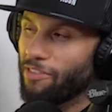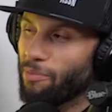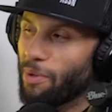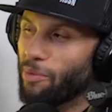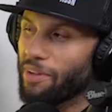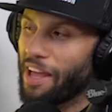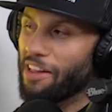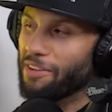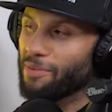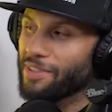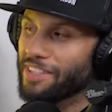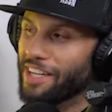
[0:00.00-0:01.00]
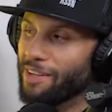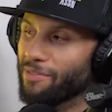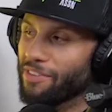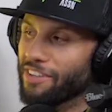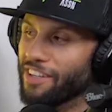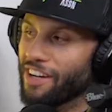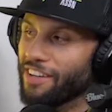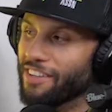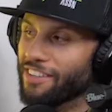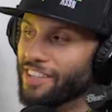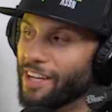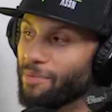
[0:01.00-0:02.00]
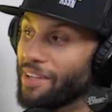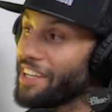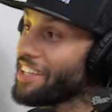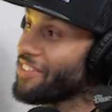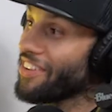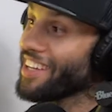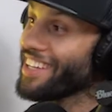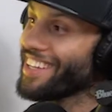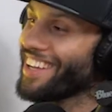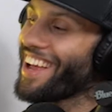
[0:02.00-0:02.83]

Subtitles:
you have a bet with Alan one time for Conor or Chad Mendez fight?